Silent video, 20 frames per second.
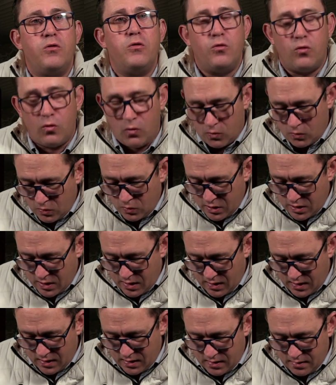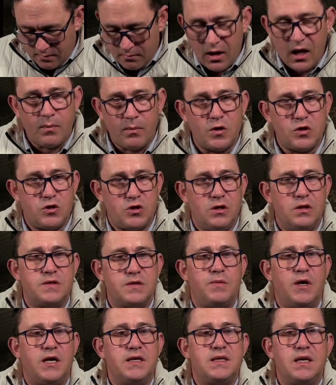raw
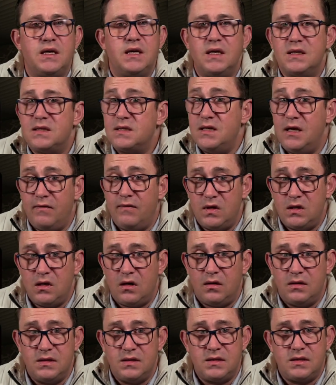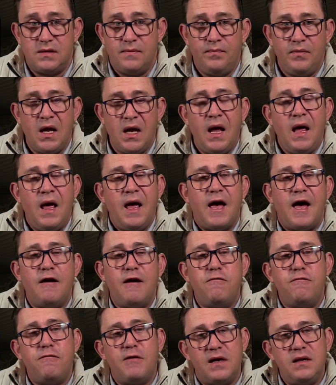amateurs, basically, that's never danced.
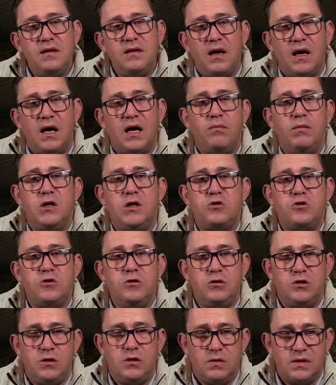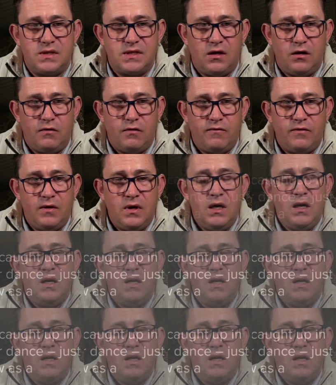Have fun and be true to yourself.